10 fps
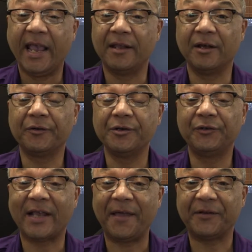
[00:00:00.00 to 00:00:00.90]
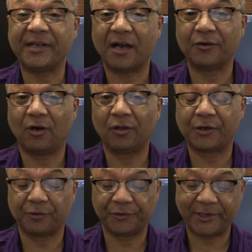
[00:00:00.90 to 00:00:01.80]
In other news at the town hall,
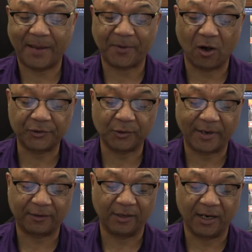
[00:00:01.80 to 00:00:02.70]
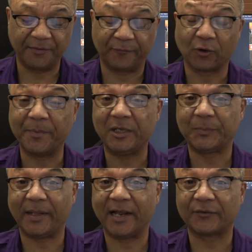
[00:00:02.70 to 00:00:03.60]
Colonel Sapp also outlined
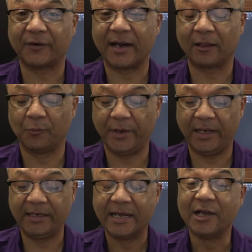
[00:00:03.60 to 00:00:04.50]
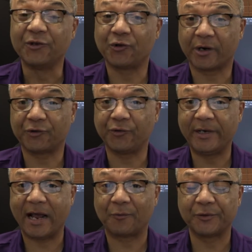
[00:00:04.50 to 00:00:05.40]
Meade's plans for Halloween.
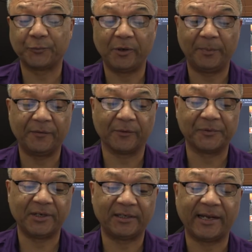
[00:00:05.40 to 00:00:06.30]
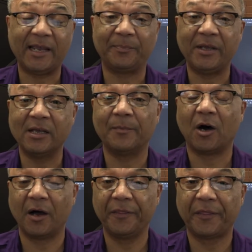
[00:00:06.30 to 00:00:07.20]
Trick-or-treat hours will be from six to eight p m
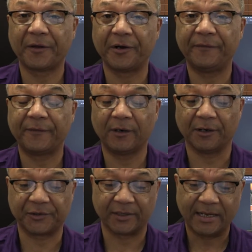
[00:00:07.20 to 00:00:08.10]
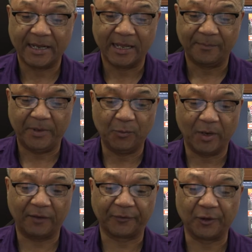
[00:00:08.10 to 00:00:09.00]
on the thirty-first.
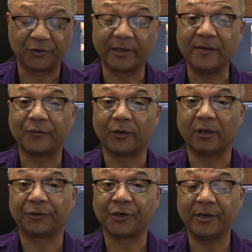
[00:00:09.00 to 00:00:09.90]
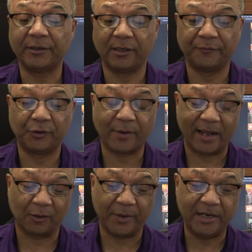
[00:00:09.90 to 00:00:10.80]
Meanwhile, for those looking for an alternative to
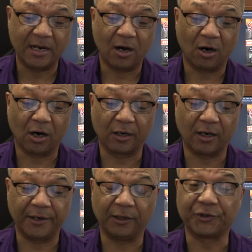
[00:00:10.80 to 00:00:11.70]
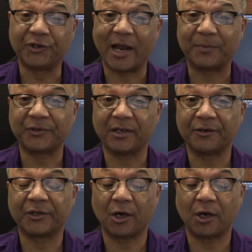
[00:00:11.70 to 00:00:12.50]
Halloween, Argonne Hills Chapel Center is